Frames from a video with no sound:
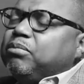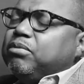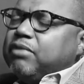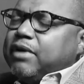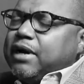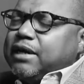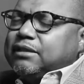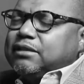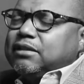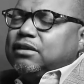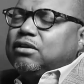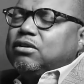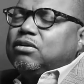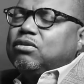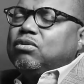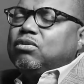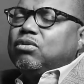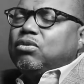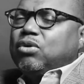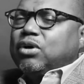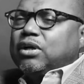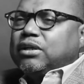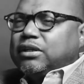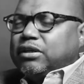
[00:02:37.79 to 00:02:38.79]
practical
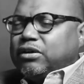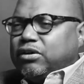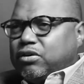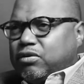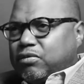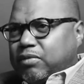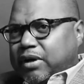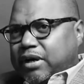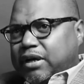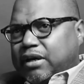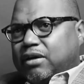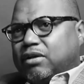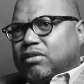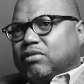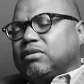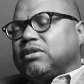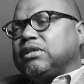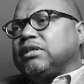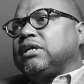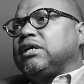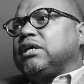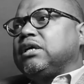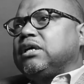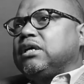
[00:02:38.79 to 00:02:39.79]
on the ground
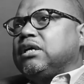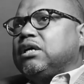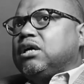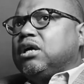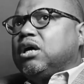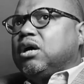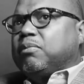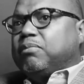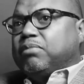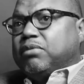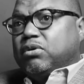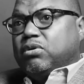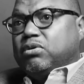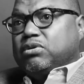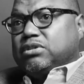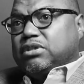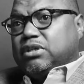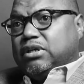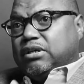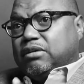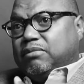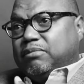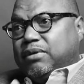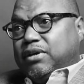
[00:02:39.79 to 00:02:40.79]
approach
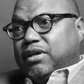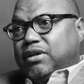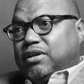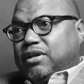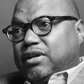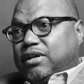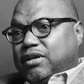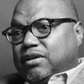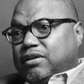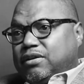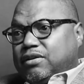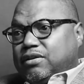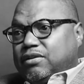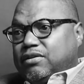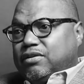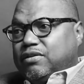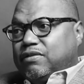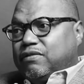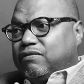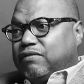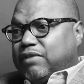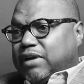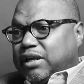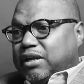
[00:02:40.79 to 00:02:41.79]
to community
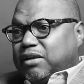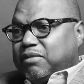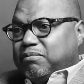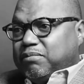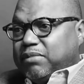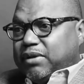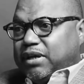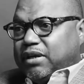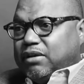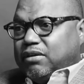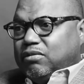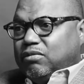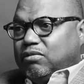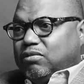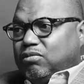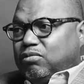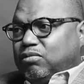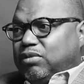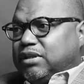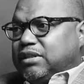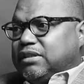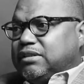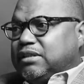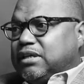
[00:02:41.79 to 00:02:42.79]
development
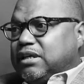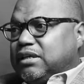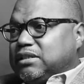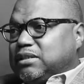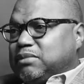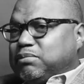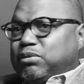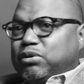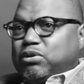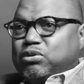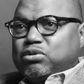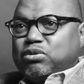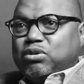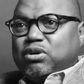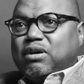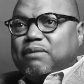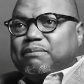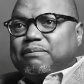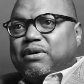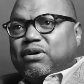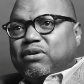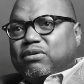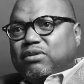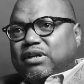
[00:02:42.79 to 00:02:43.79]
with the spiritual
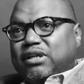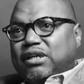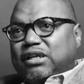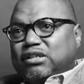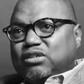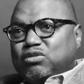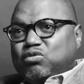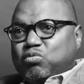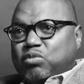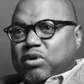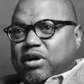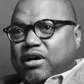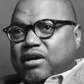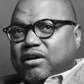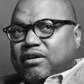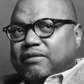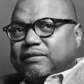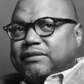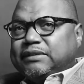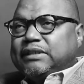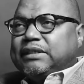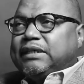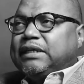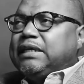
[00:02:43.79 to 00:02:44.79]
component as
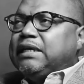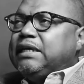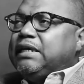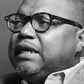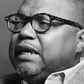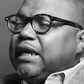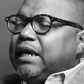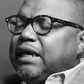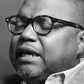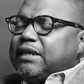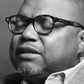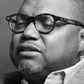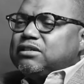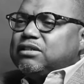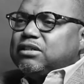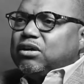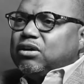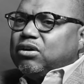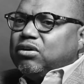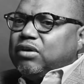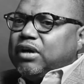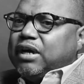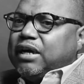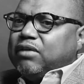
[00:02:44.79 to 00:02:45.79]
well. And
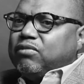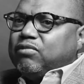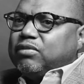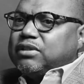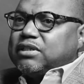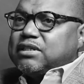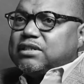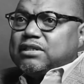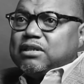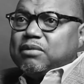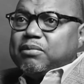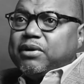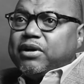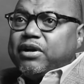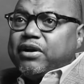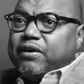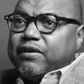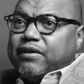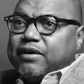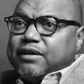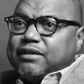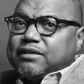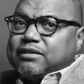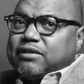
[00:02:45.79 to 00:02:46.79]
so I went to
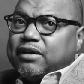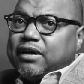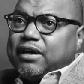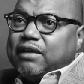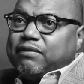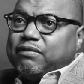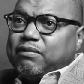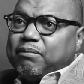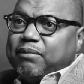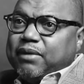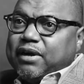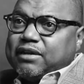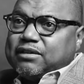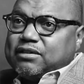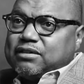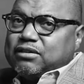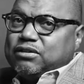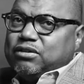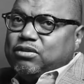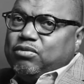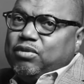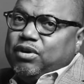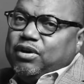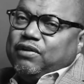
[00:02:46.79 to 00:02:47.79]
seminary, so I have a master's
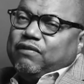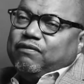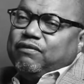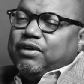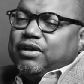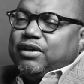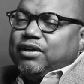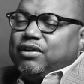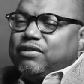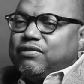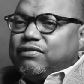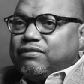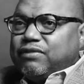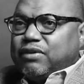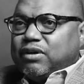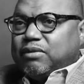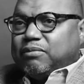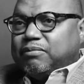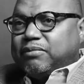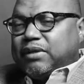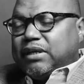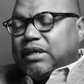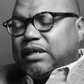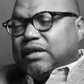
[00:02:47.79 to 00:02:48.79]
degree in divinity
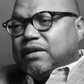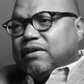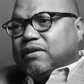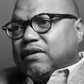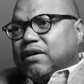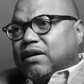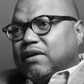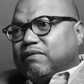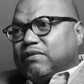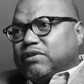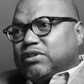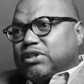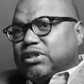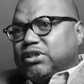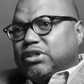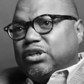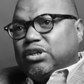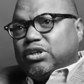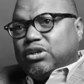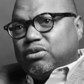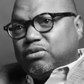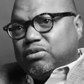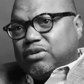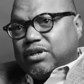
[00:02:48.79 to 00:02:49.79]
from uh, Virginia
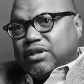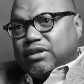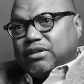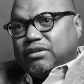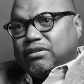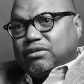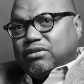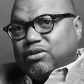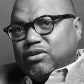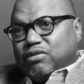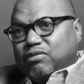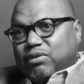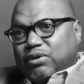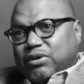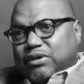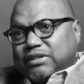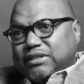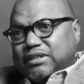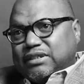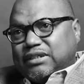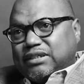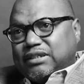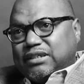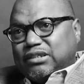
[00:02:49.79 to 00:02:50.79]
Union
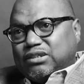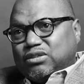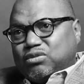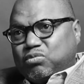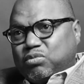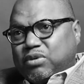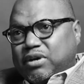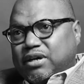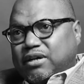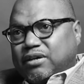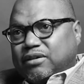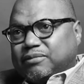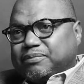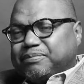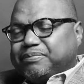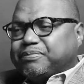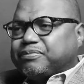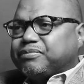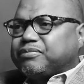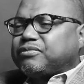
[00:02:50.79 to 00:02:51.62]
University as well